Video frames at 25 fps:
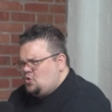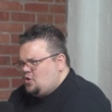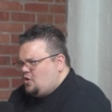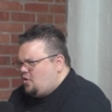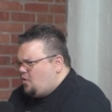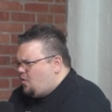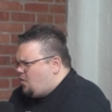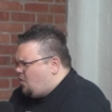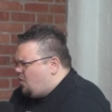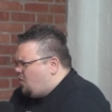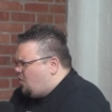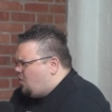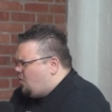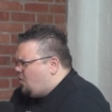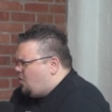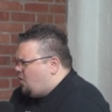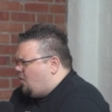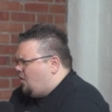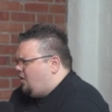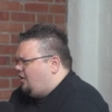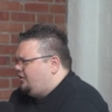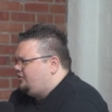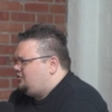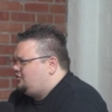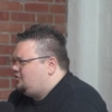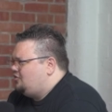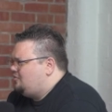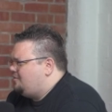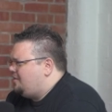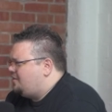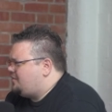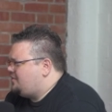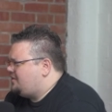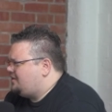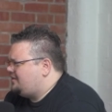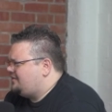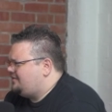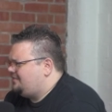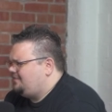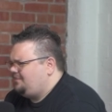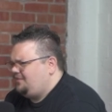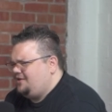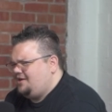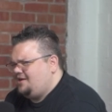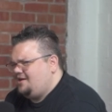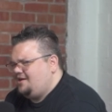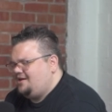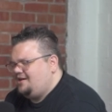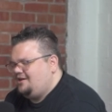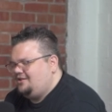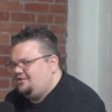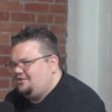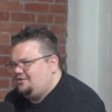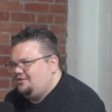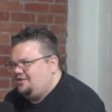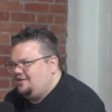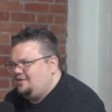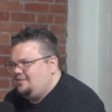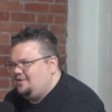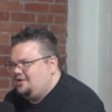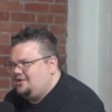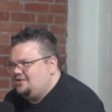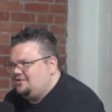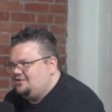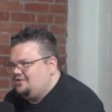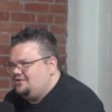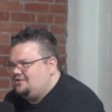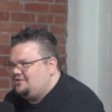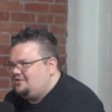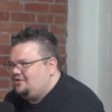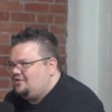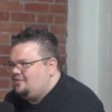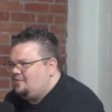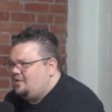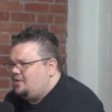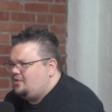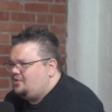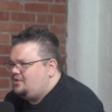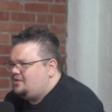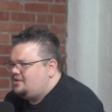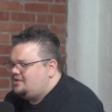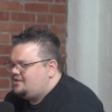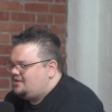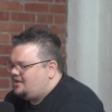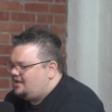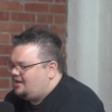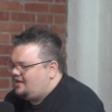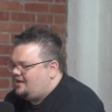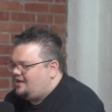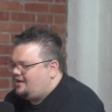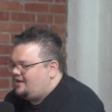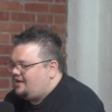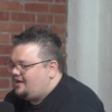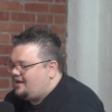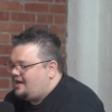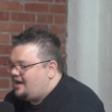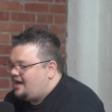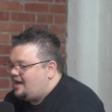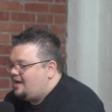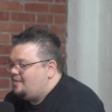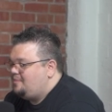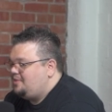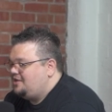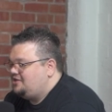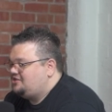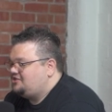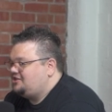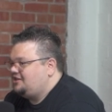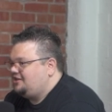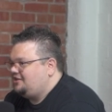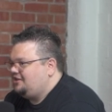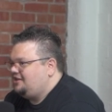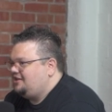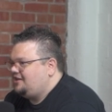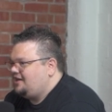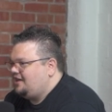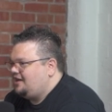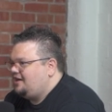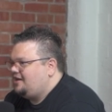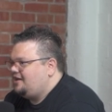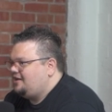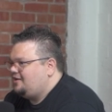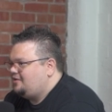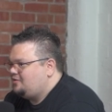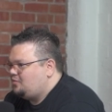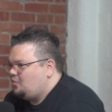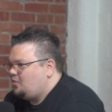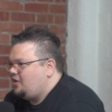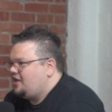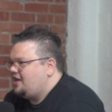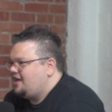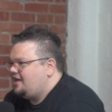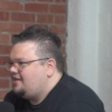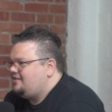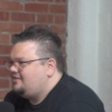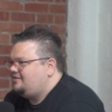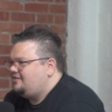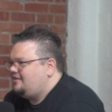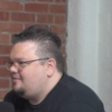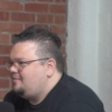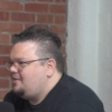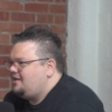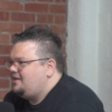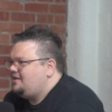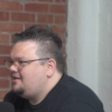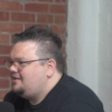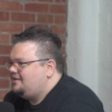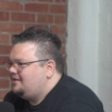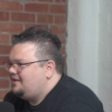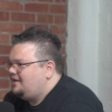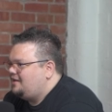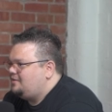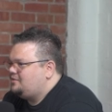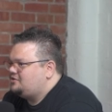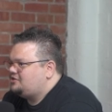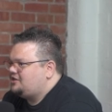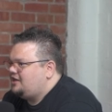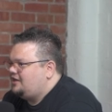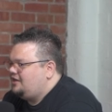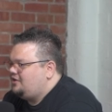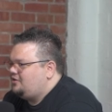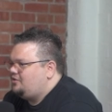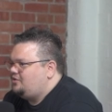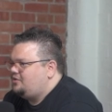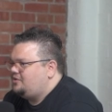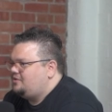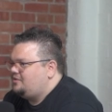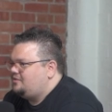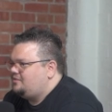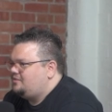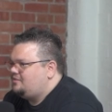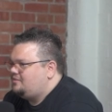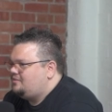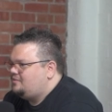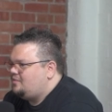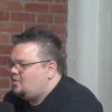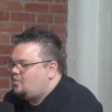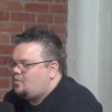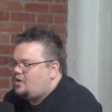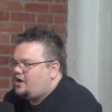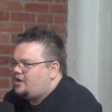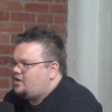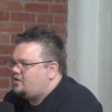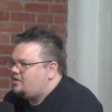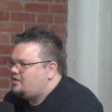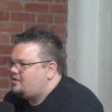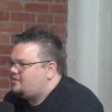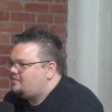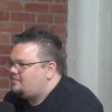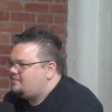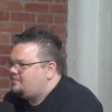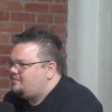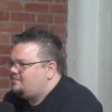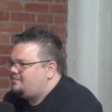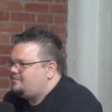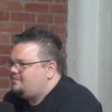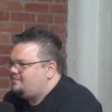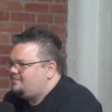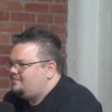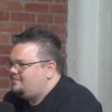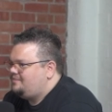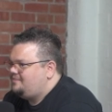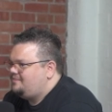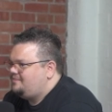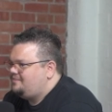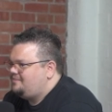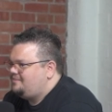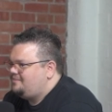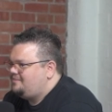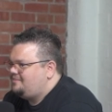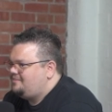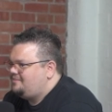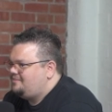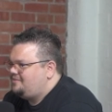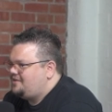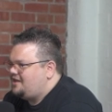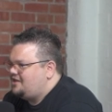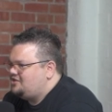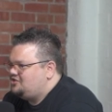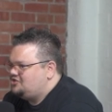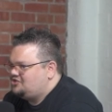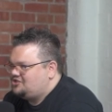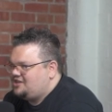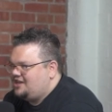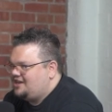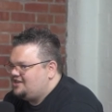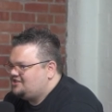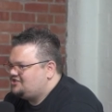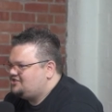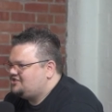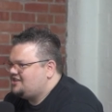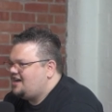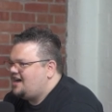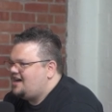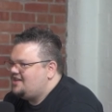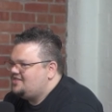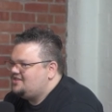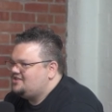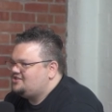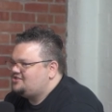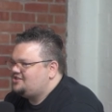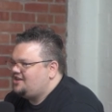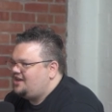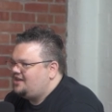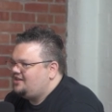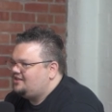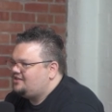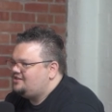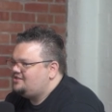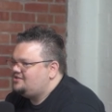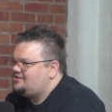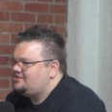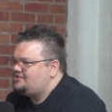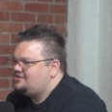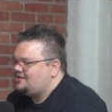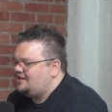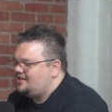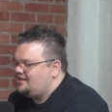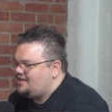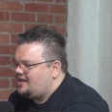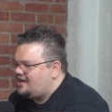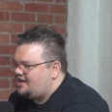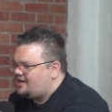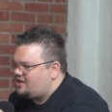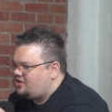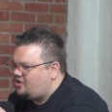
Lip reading: Oh, 2 million? I don't think we could do 2 million. And I basically kind of went into me. I was kind of going, well, why not? and just kind of sat in the silence. And that